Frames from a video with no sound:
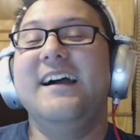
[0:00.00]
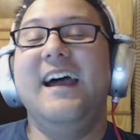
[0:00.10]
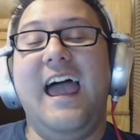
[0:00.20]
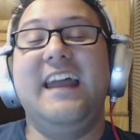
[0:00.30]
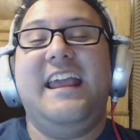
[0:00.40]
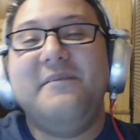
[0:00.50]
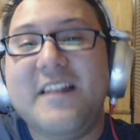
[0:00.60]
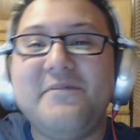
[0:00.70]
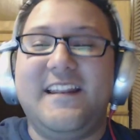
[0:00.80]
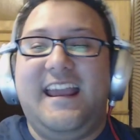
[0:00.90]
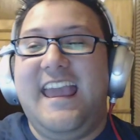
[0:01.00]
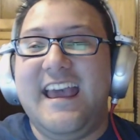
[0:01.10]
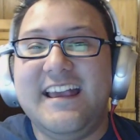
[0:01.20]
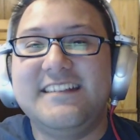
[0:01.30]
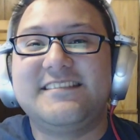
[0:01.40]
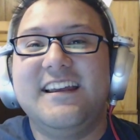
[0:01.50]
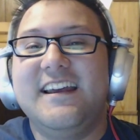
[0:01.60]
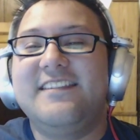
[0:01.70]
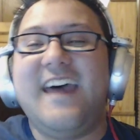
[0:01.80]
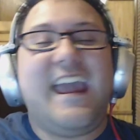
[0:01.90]
And even if it is,
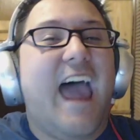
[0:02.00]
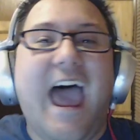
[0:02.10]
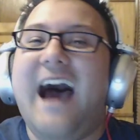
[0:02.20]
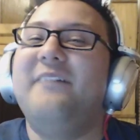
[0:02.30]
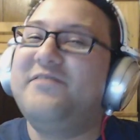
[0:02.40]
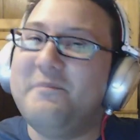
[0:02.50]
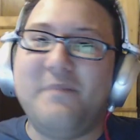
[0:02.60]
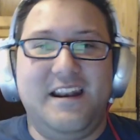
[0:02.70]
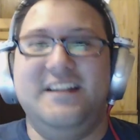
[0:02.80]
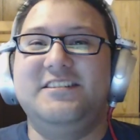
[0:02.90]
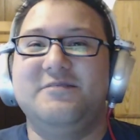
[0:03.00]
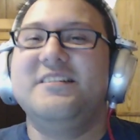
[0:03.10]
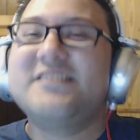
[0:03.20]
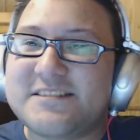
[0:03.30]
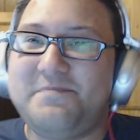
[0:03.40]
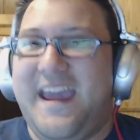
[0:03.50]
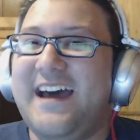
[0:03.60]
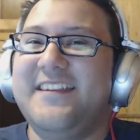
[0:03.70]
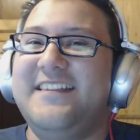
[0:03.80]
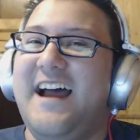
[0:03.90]
they have the money to
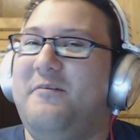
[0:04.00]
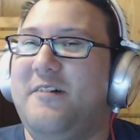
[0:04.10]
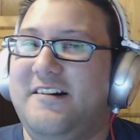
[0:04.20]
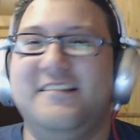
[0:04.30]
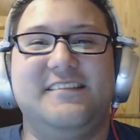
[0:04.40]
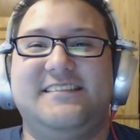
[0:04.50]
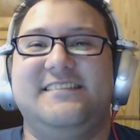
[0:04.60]
expand the networks.